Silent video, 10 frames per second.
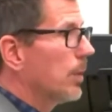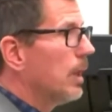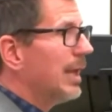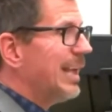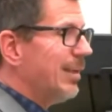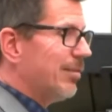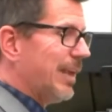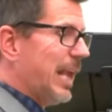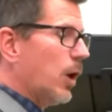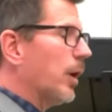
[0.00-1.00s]
He is
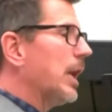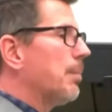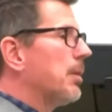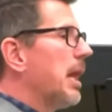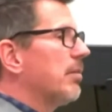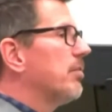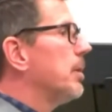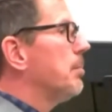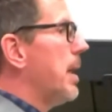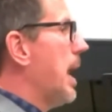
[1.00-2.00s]
carrying a
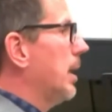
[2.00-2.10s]
plastic bag.